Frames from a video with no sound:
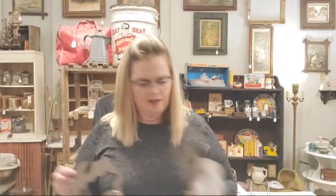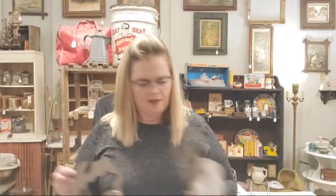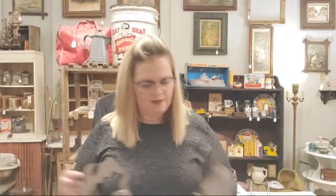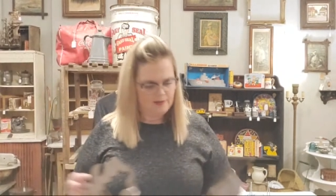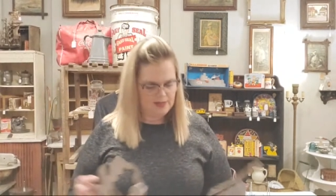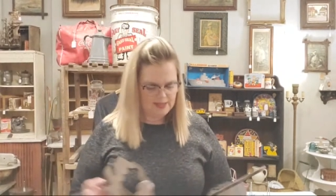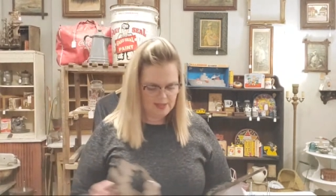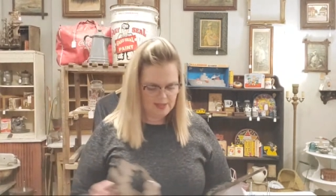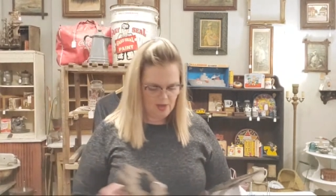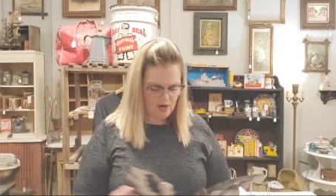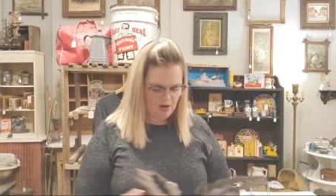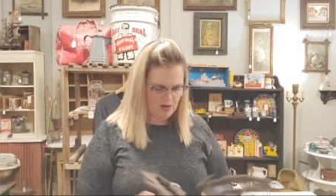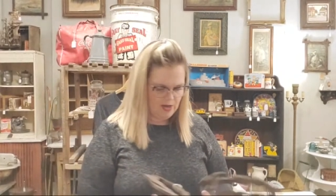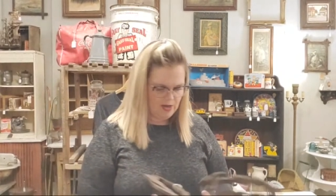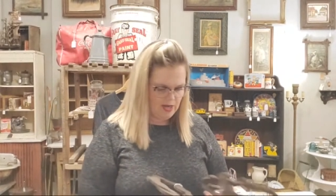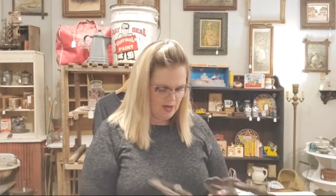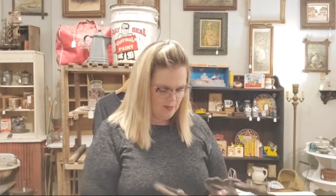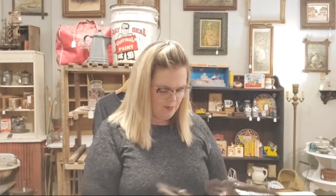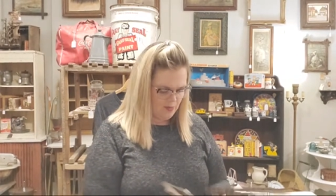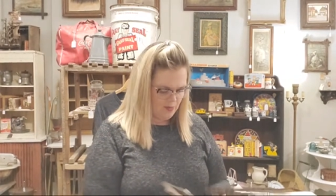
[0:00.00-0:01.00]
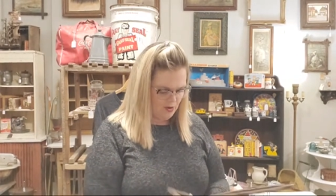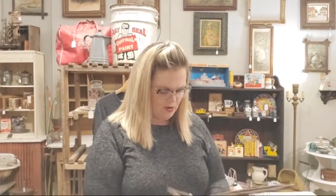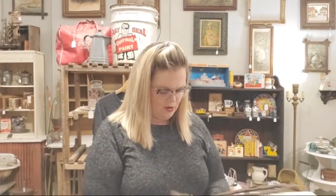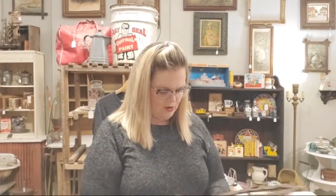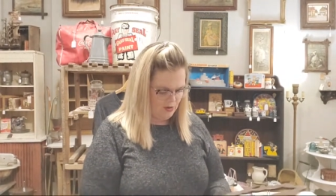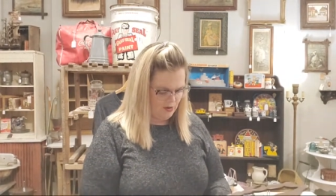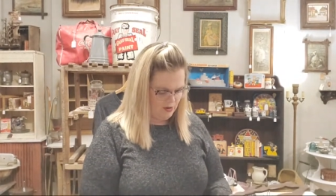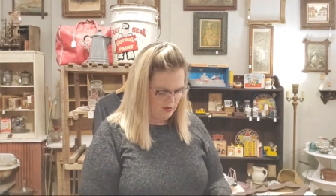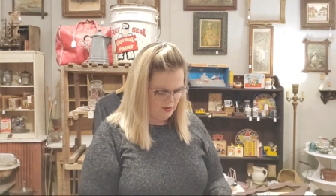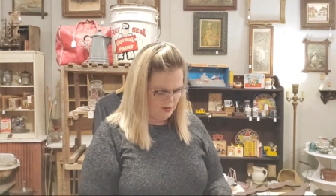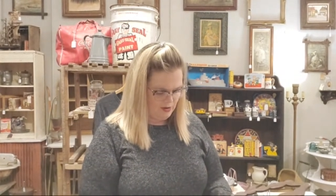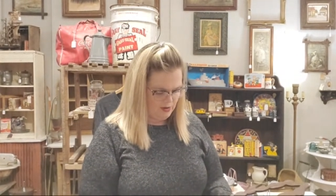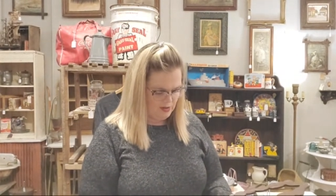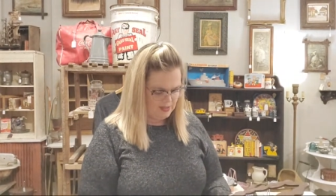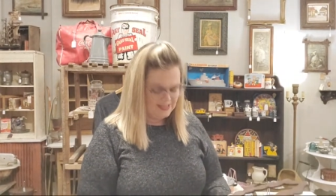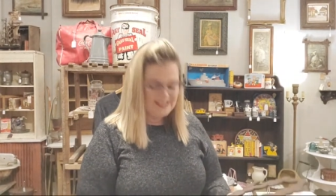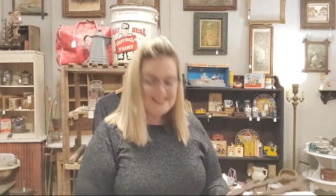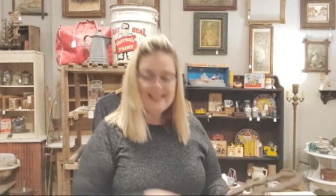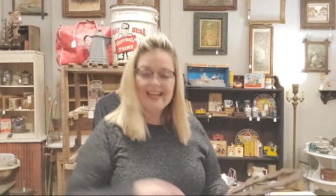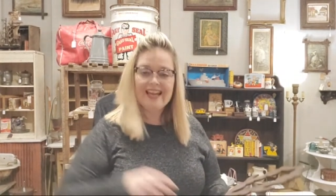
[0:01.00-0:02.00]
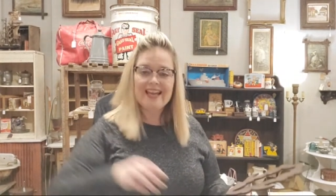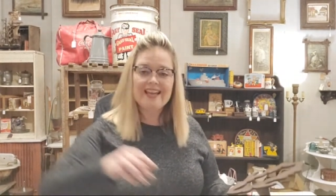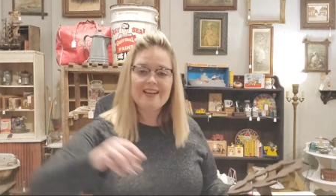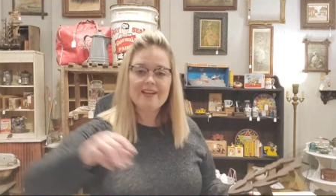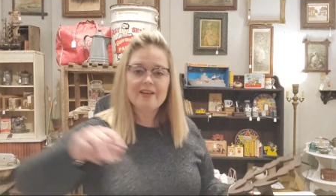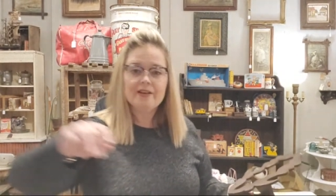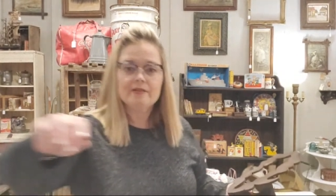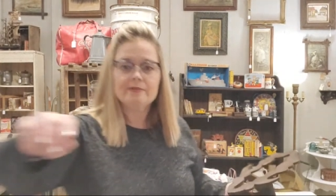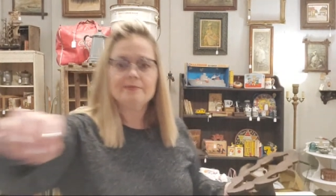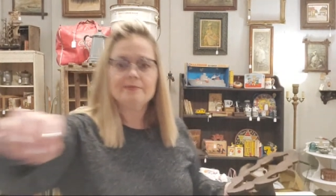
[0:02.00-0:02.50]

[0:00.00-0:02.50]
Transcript: These are number 10.